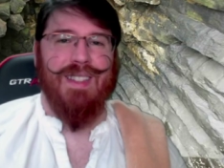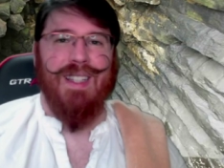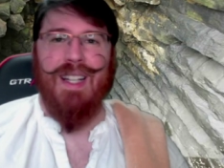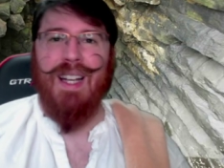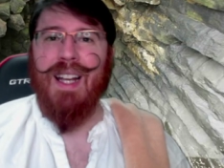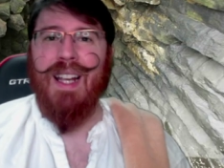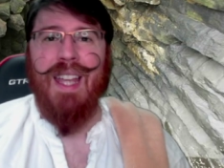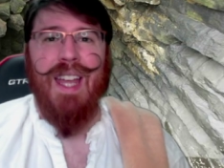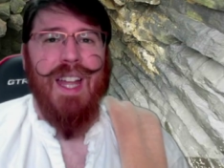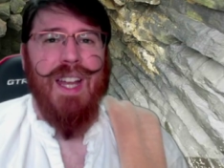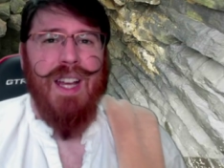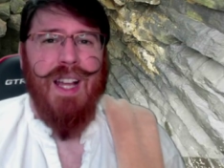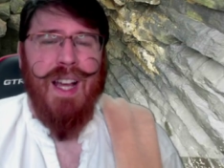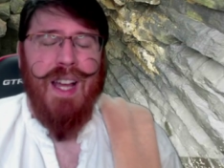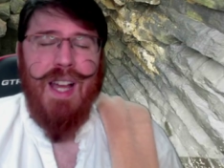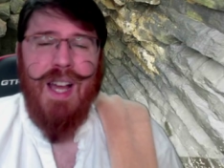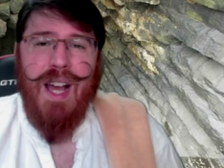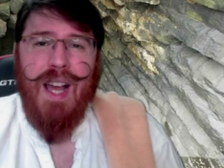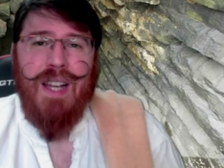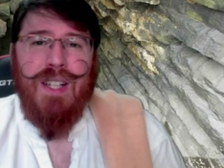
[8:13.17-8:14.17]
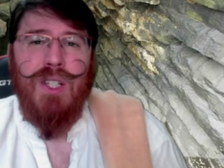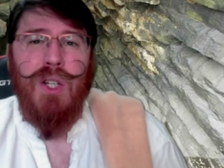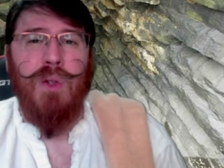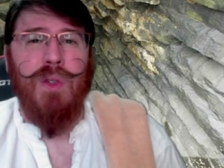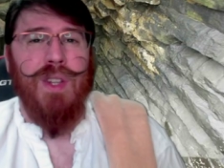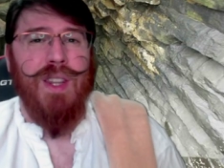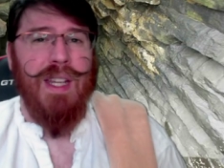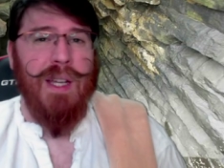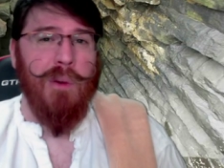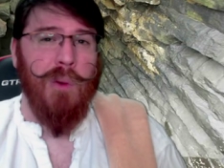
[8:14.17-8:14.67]
again, I, I
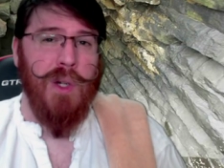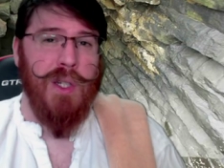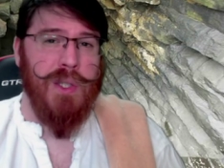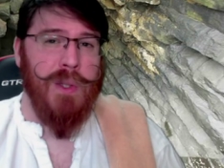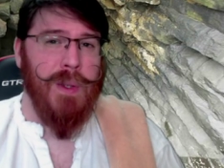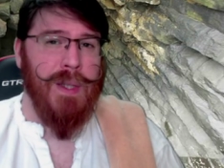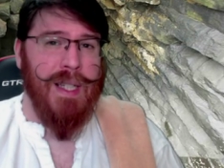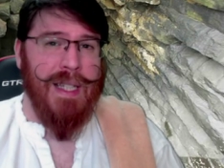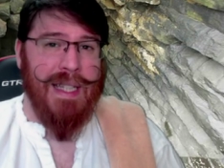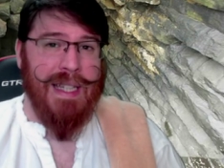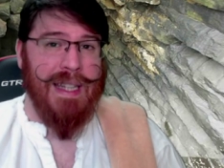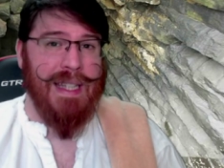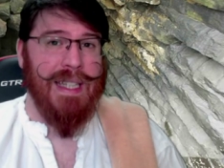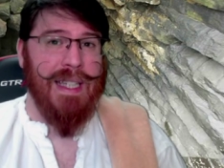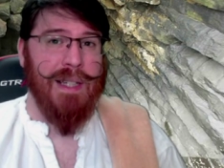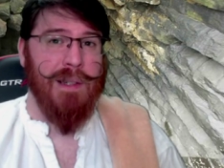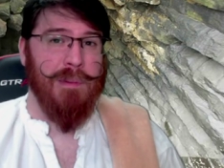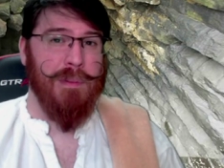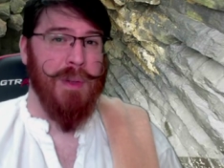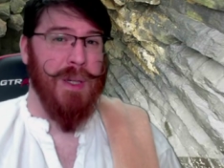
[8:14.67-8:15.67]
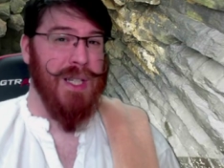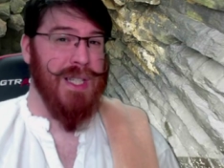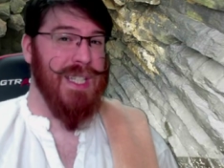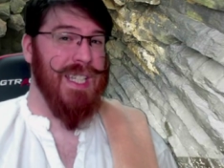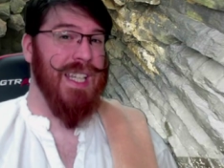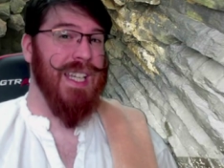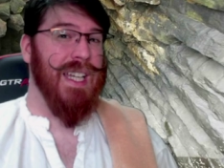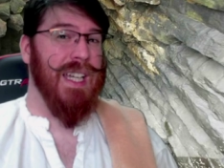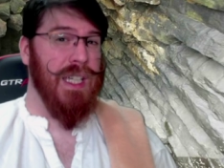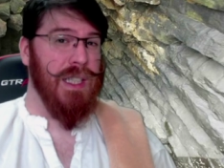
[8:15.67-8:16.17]
don't think we're doing anything
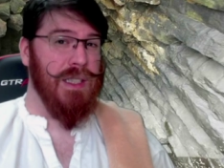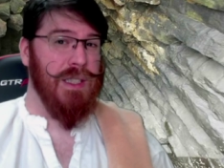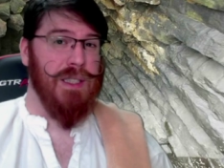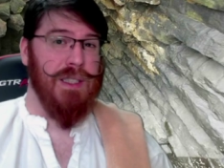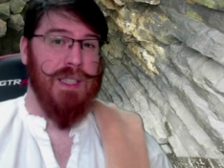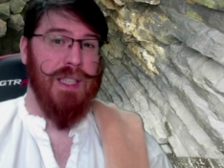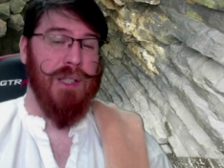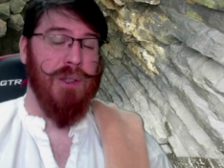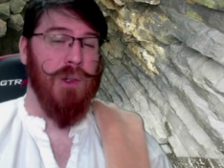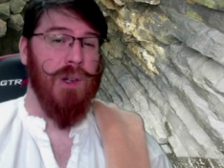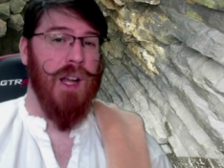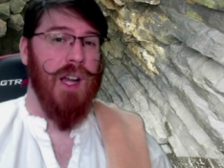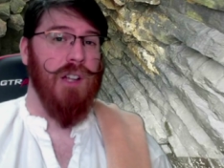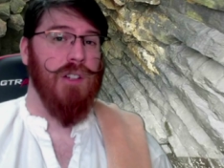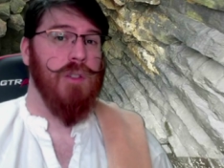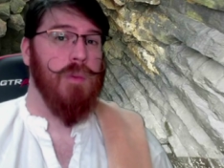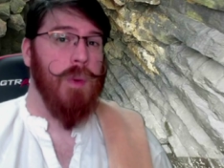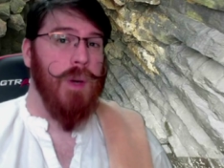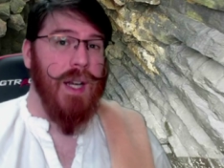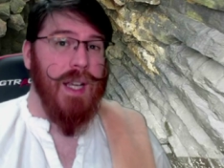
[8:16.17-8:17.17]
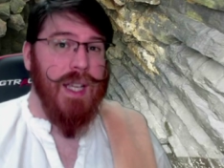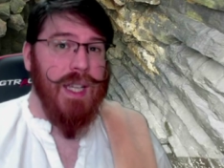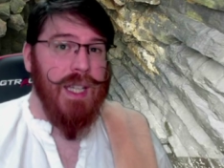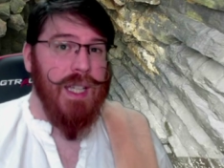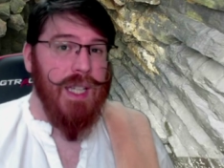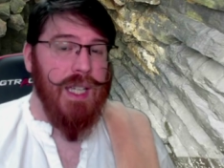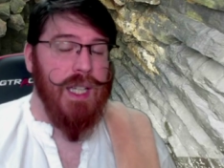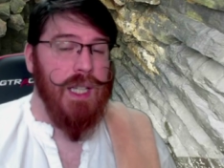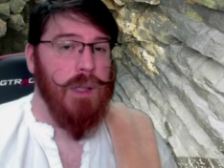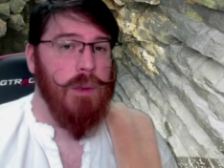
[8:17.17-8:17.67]
particularly
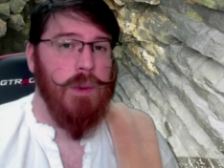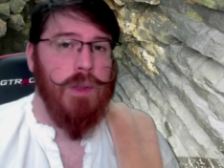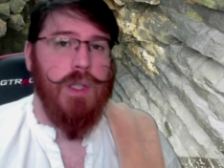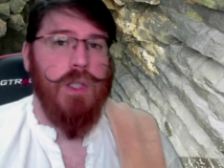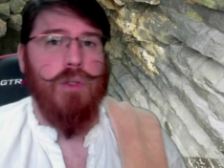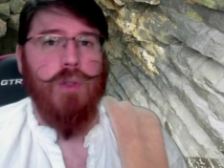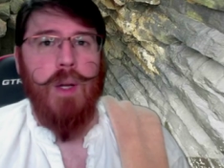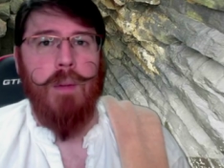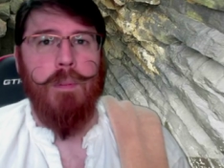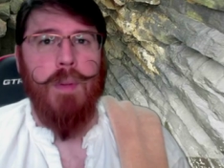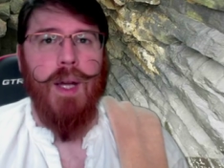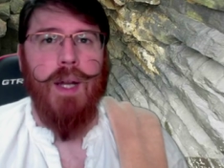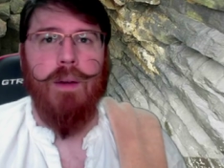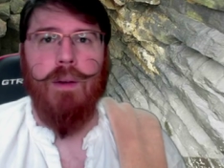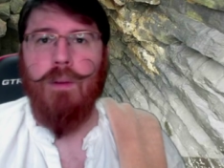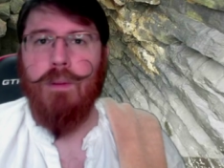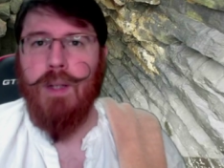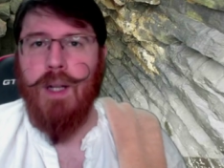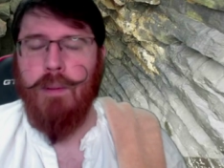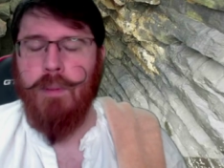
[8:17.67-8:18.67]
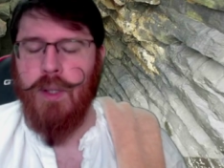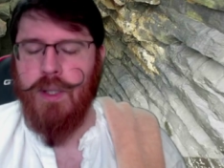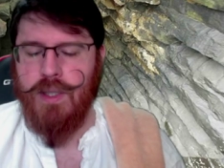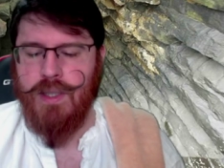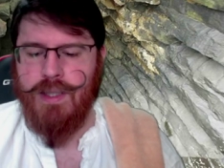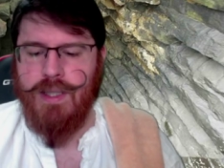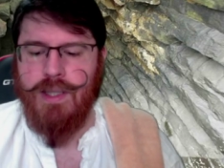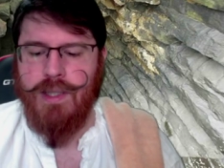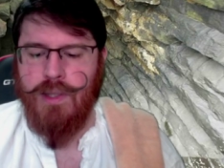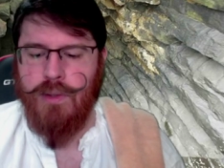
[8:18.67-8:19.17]
groundbreaking here with the Dread Pirate Roberts.
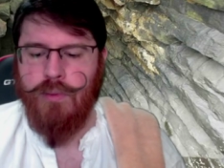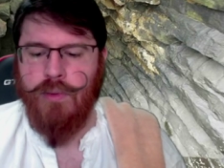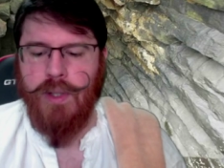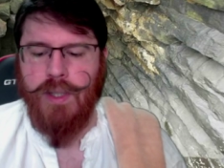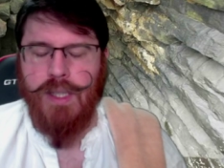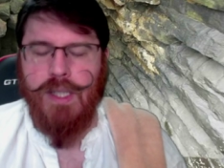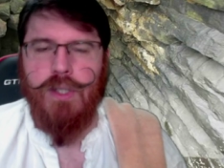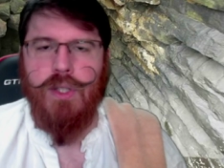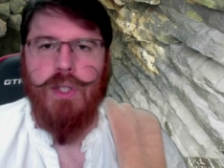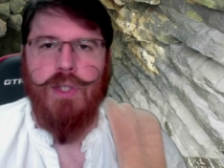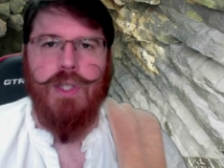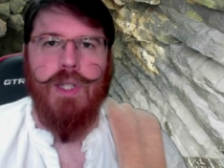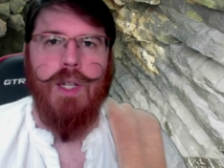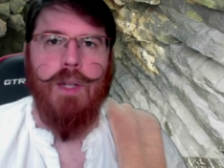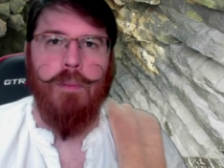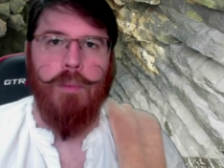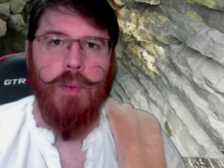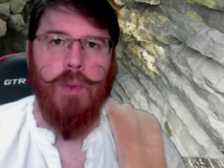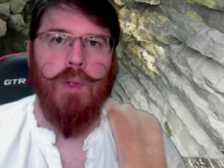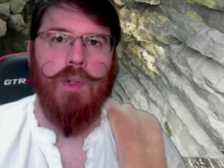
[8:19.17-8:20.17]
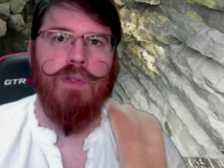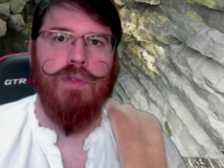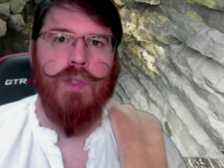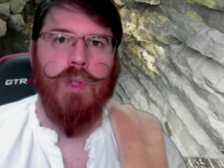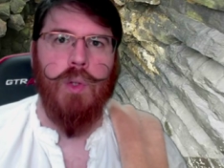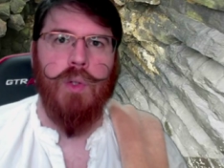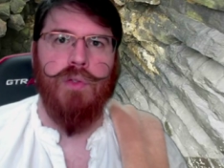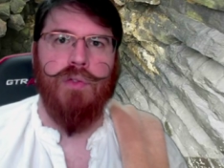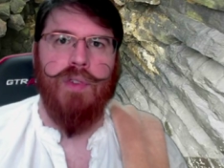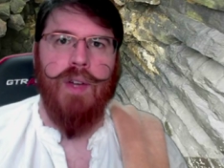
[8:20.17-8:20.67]
This is really just an improved
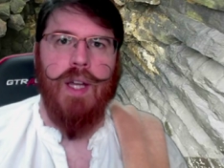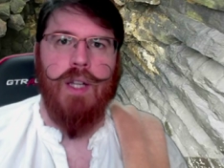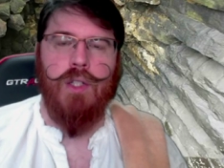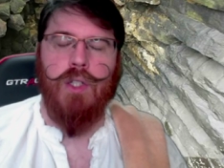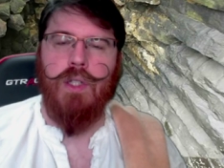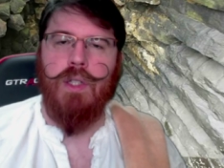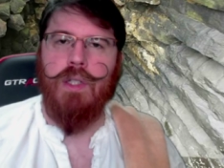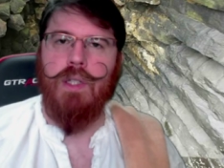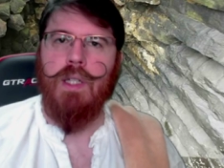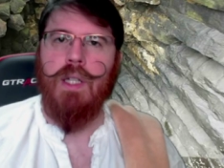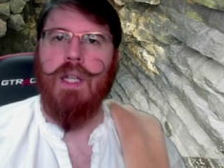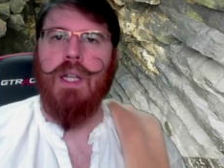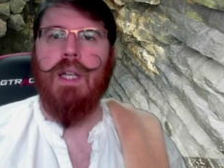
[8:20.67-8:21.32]
old fashioned.